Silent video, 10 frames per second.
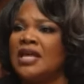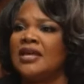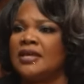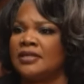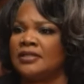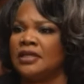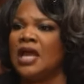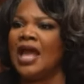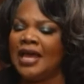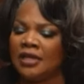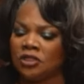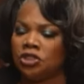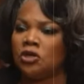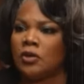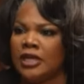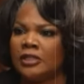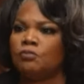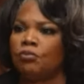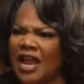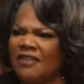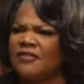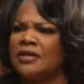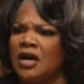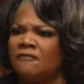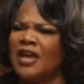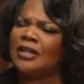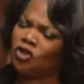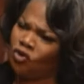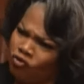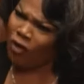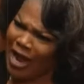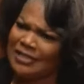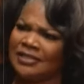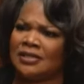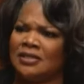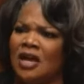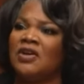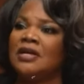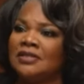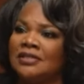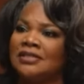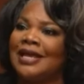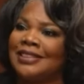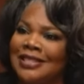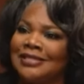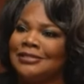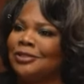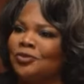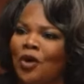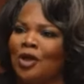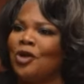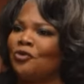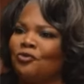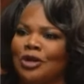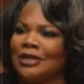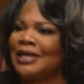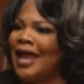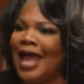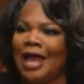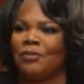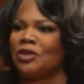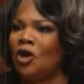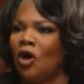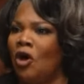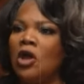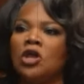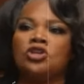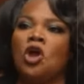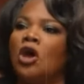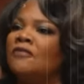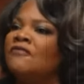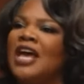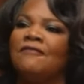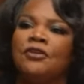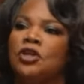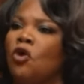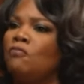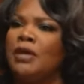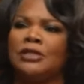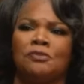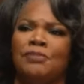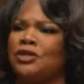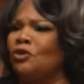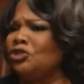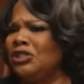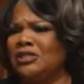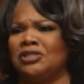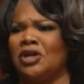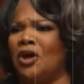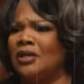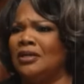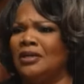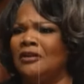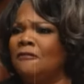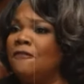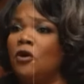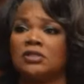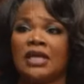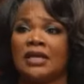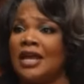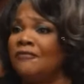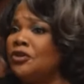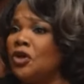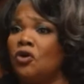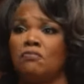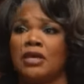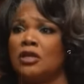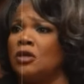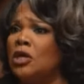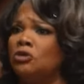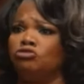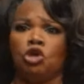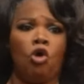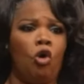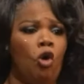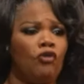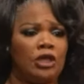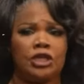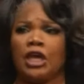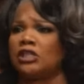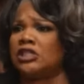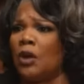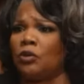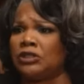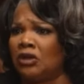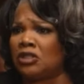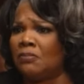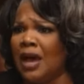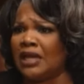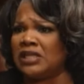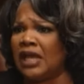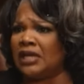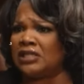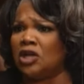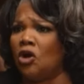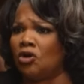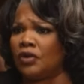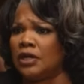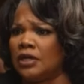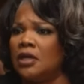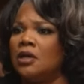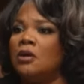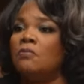what it is. And until he's brave enough and courageous enough to say, this is what really happened, y'all. Y'all have never known me to be no shit starter. Folks ain't never known me to go over and kick a sandwich out of somebody's hand that's hungry.